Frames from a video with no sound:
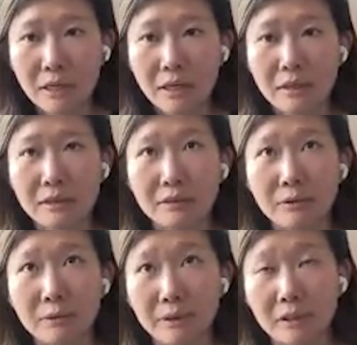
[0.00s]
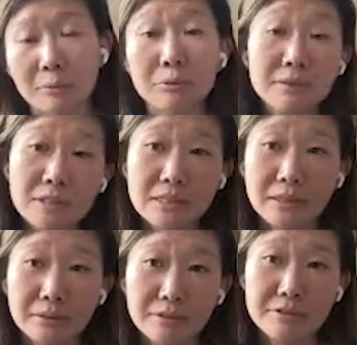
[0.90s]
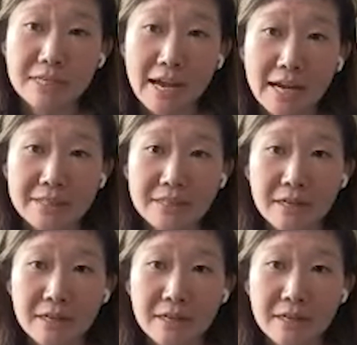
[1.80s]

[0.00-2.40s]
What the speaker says: And if you look at the previous cycle of SaaS,